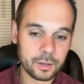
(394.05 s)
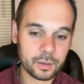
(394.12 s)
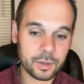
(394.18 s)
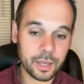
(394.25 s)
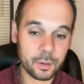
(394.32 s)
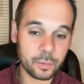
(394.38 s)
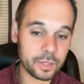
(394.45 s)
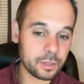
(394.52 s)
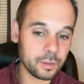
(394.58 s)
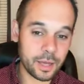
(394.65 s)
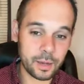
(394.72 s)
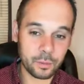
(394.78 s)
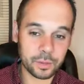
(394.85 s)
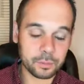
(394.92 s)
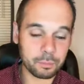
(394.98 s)
Okay, we do
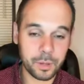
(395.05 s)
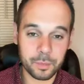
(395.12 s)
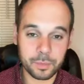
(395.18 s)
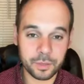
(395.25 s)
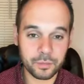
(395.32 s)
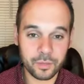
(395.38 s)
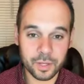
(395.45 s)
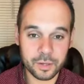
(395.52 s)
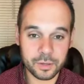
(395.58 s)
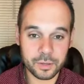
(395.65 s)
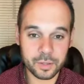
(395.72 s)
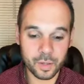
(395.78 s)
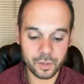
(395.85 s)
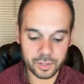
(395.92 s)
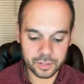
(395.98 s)
that with public
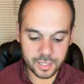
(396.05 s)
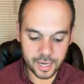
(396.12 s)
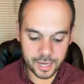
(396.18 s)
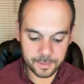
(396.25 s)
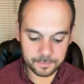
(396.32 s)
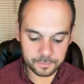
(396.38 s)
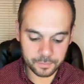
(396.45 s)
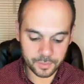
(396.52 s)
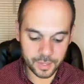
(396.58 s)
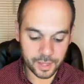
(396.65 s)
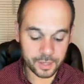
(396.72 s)
figures all the time,